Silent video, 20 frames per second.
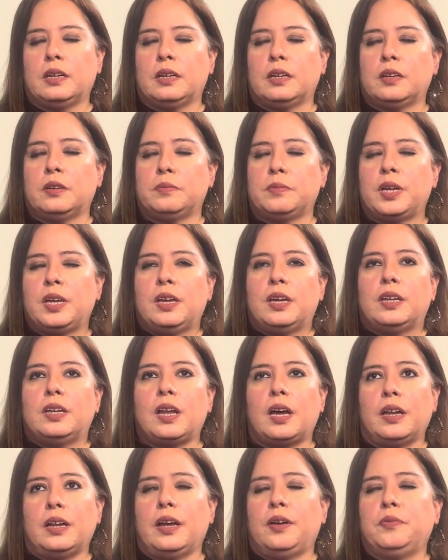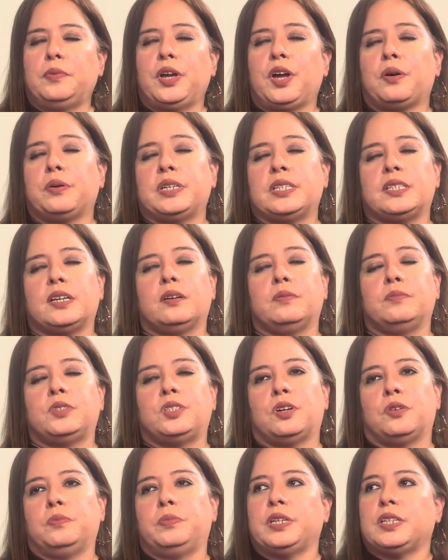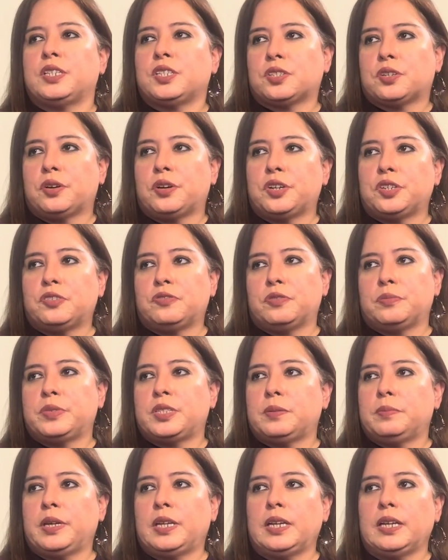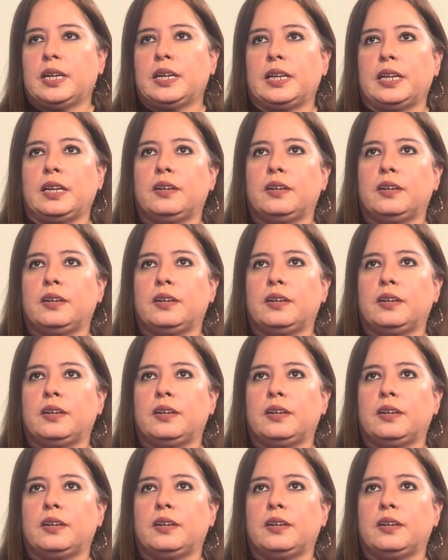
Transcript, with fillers: Um, not, and we always tell them don't be discouraged from submitting it,